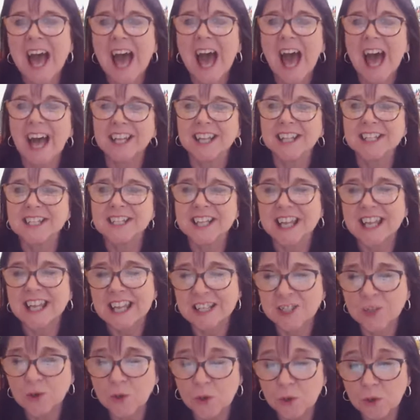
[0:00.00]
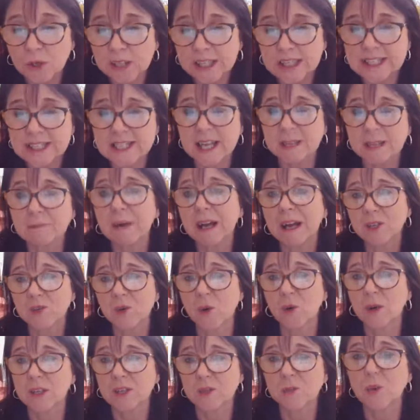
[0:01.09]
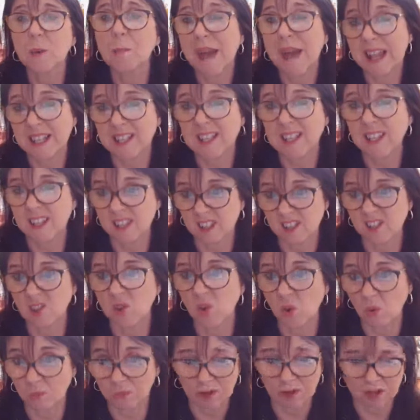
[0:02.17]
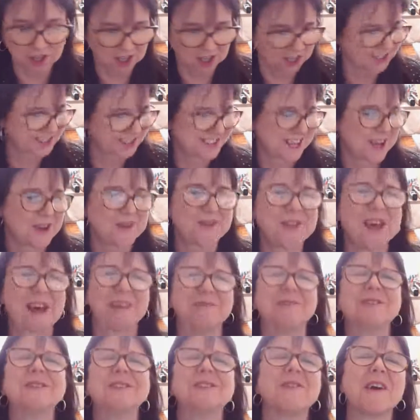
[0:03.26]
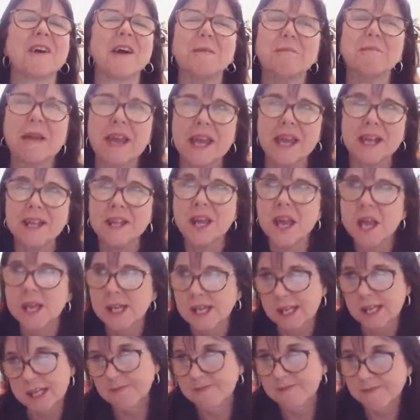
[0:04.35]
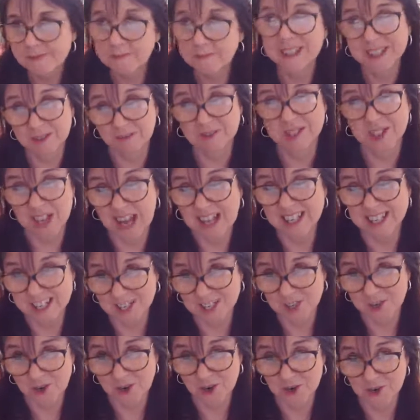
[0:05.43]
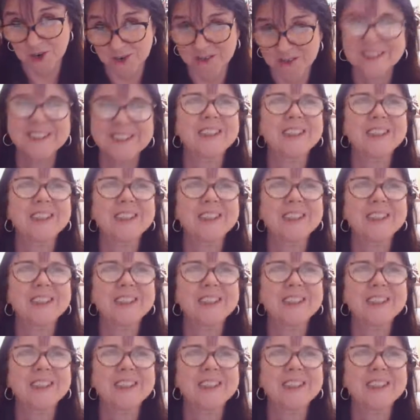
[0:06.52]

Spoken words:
And Les cruelly said my drawings were better than normal. So that was very mean, but it was actually true.